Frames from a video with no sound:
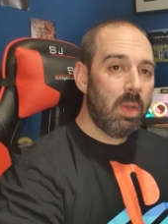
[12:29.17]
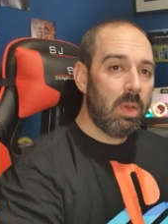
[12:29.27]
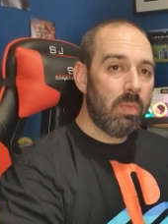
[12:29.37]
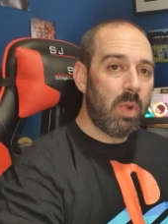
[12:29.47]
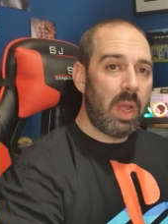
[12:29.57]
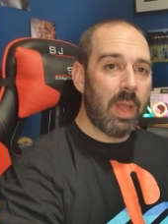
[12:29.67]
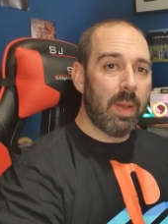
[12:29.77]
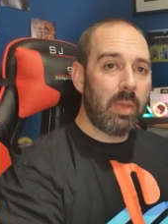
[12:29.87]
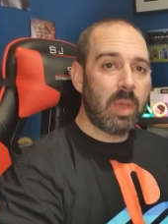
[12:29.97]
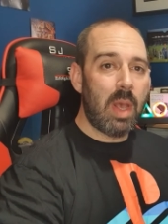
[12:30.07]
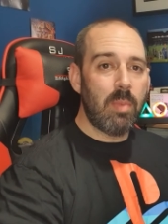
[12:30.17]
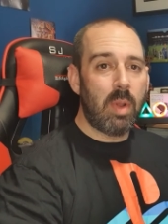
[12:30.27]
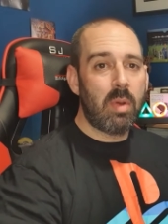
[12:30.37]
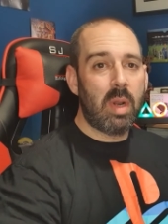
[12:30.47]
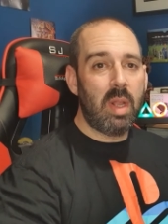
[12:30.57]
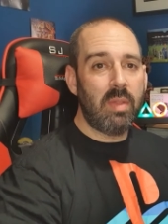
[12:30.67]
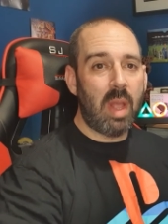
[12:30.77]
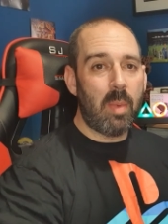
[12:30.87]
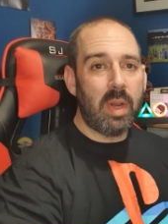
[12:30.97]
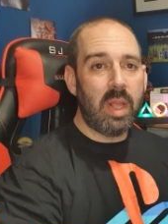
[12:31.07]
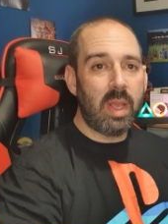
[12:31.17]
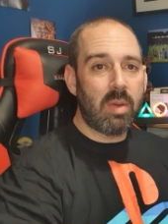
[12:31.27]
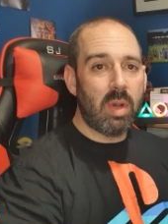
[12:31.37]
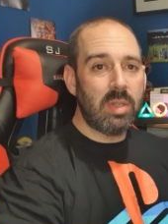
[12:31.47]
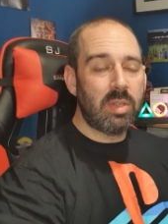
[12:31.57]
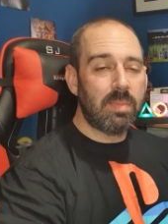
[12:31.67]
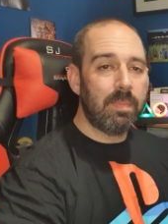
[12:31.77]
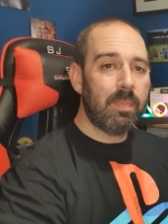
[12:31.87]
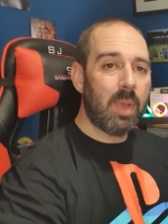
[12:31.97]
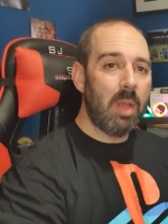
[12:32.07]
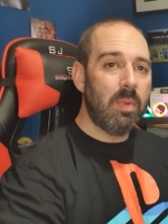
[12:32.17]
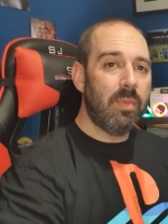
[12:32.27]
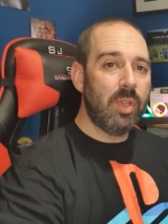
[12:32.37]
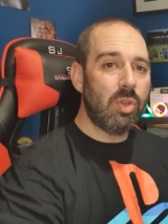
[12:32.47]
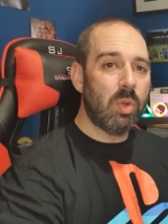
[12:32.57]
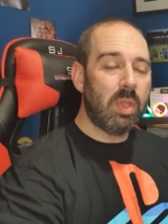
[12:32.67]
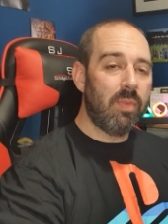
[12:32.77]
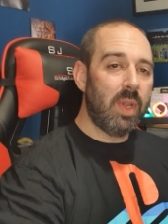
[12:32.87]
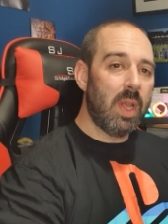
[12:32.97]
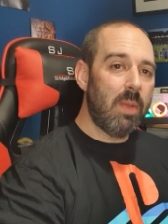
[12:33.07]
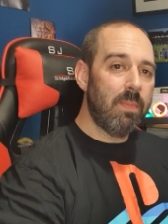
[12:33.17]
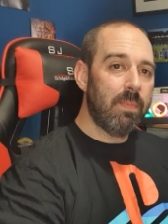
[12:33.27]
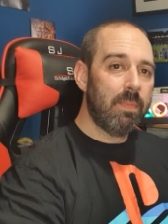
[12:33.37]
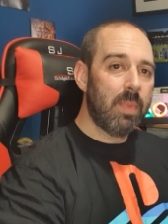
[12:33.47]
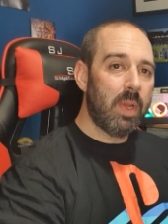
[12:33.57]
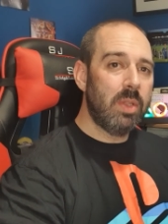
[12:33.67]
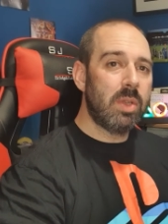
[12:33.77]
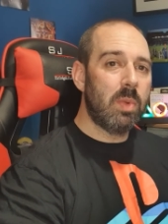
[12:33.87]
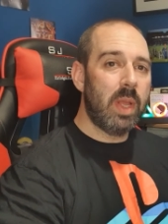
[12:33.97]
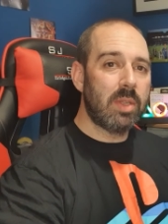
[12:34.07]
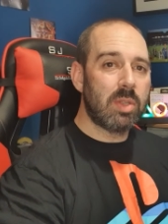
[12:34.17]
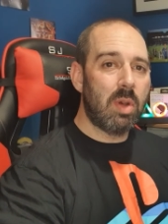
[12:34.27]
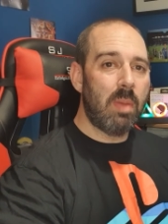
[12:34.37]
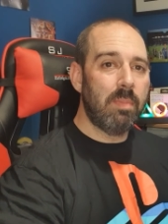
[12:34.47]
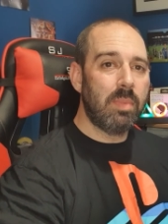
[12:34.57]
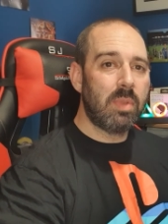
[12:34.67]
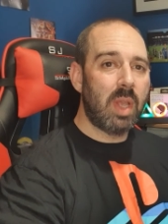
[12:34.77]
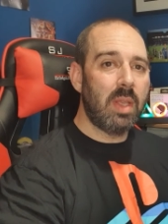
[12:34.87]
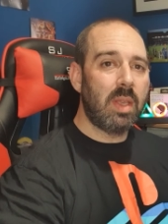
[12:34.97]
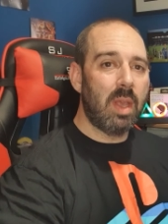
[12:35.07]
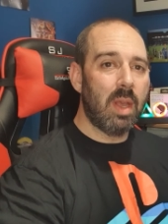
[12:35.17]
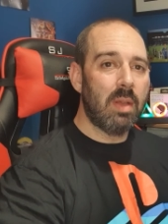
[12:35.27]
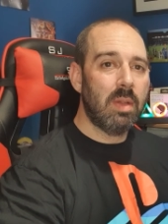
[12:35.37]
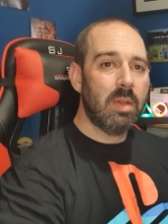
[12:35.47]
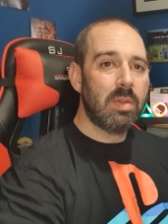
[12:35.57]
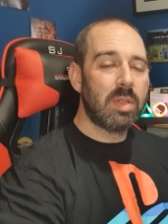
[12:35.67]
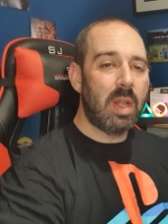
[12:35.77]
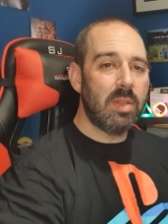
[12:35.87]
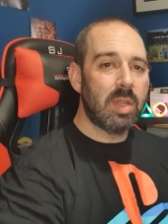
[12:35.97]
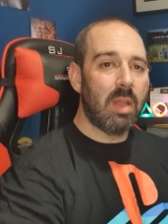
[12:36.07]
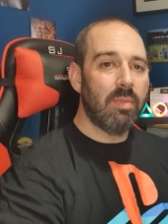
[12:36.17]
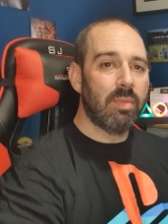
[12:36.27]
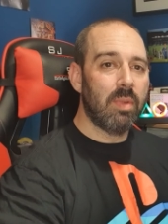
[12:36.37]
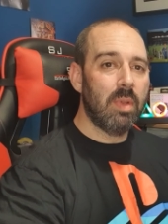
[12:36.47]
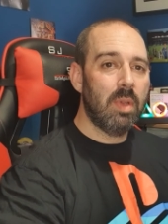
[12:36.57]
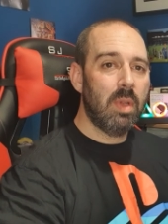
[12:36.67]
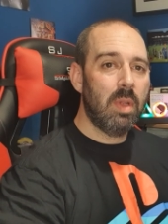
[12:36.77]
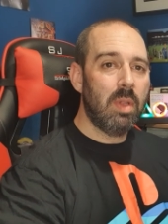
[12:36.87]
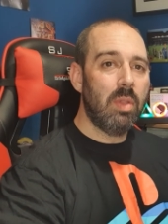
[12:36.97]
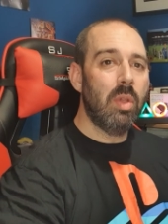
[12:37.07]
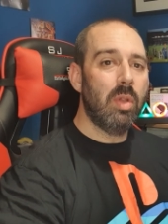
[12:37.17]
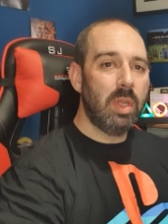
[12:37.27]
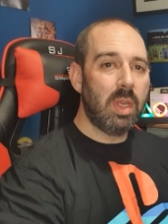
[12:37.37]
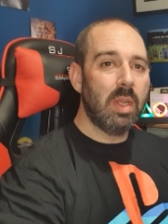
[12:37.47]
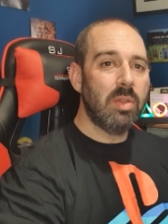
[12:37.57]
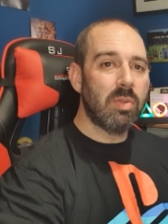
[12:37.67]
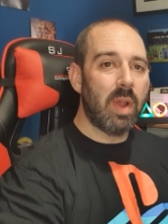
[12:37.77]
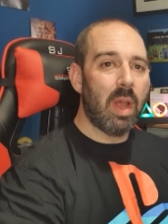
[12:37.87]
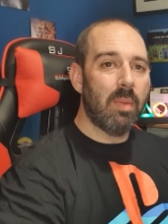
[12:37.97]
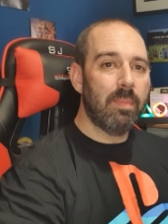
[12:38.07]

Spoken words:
right, okay, well, I'm going to leave that one there, guys. Hope you've enjoyed the video. And until next time, take care, stay safe. Nerdy Geezer out.